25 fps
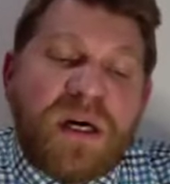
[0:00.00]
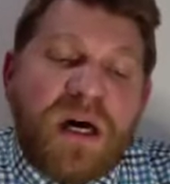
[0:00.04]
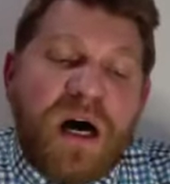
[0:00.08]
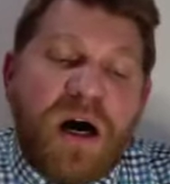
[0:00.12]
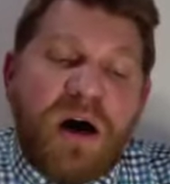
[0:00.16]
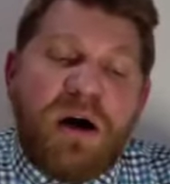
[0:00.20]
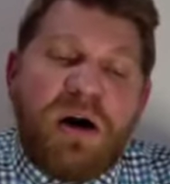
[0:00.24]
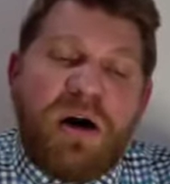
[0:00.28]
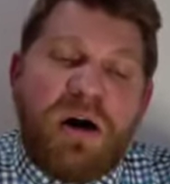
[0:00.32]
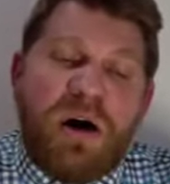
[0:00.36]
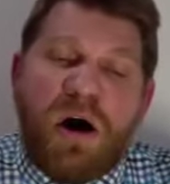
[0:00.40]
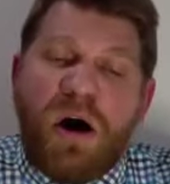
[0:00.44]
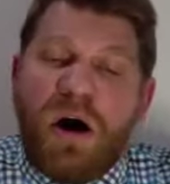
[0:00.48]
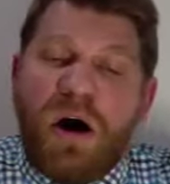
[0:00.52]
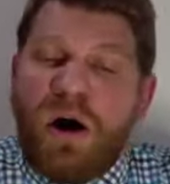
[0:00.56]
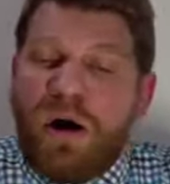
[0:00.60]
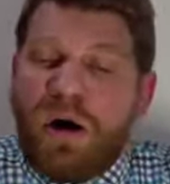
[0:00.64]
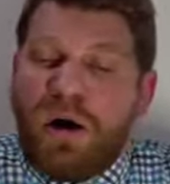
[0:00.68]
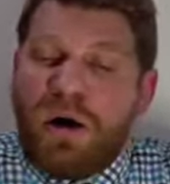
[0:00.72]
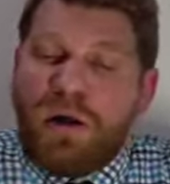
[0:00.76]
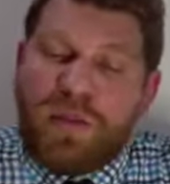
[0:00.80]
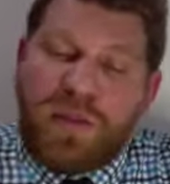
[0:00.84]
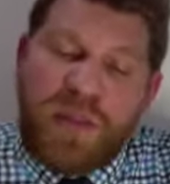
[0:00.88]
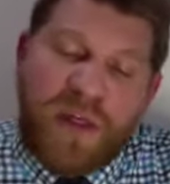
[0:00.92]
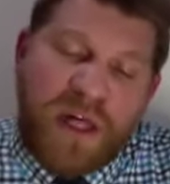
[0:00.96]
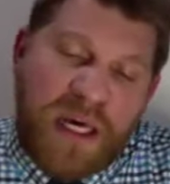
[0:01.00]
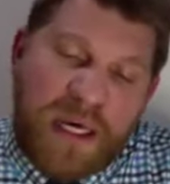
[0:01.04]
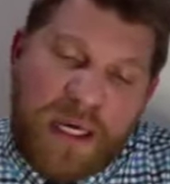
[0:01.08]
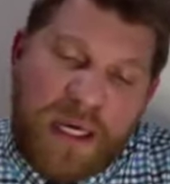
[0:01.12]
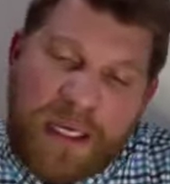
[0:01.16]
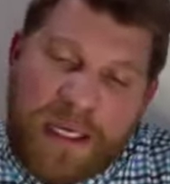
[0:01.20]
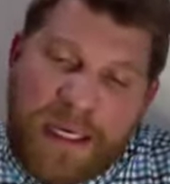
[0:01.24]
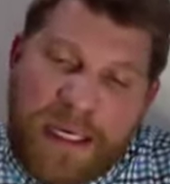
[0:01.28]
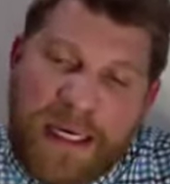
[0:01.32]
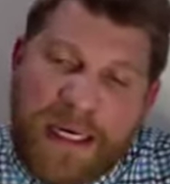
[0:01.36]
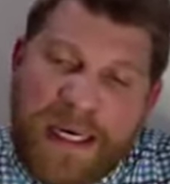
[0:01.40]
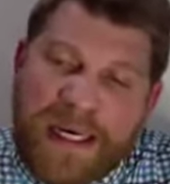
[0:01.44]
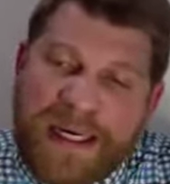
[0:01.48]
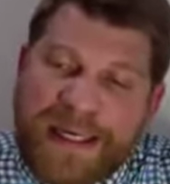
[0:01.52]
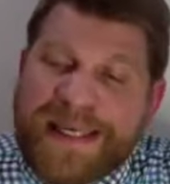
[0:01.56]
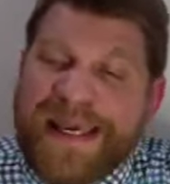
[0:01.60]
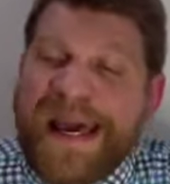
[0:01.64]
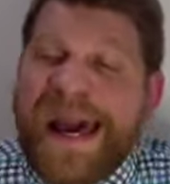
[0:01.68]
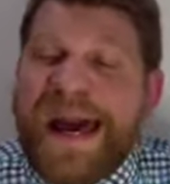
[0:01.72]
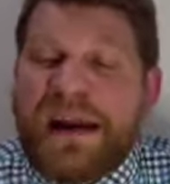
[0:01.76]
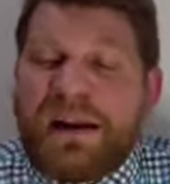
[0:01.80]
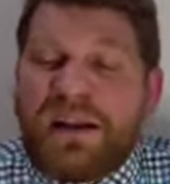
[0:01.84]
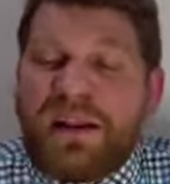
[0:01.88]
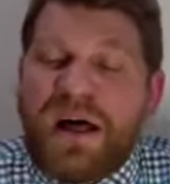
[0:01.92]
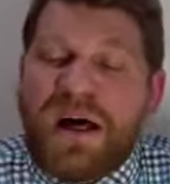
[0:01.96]
all the
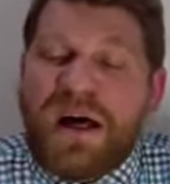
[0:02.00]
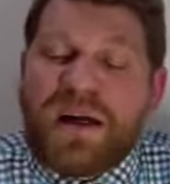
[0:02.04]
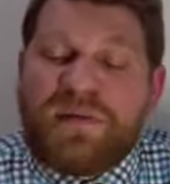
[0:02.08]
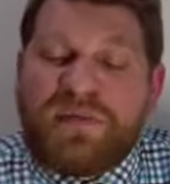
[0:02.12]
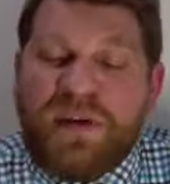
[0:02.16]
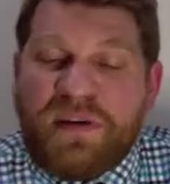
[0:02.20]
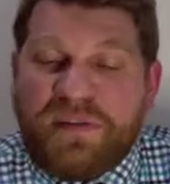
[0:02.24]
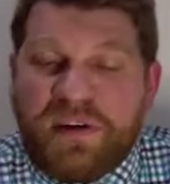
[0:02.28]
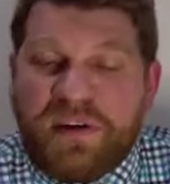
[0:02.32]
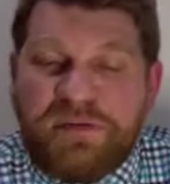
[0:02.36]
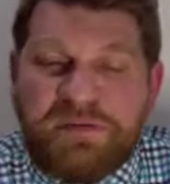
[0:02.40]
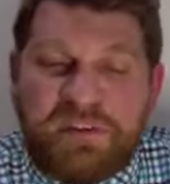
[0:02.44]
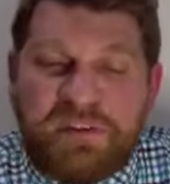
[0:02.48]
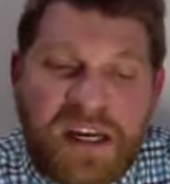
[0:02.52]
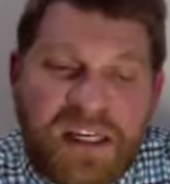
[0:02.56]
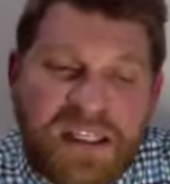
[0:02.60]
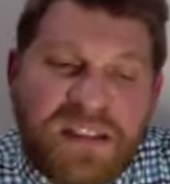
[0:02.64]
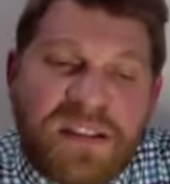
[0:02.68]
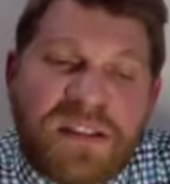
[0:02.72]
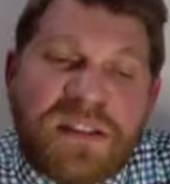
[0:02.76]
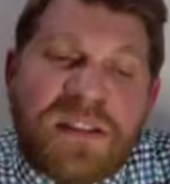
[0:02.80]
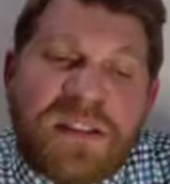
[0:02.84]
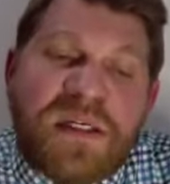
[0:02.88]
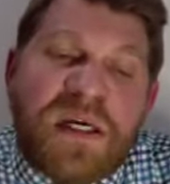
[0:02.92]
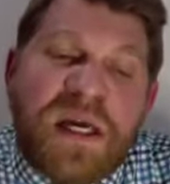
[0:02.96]
catalog of every fight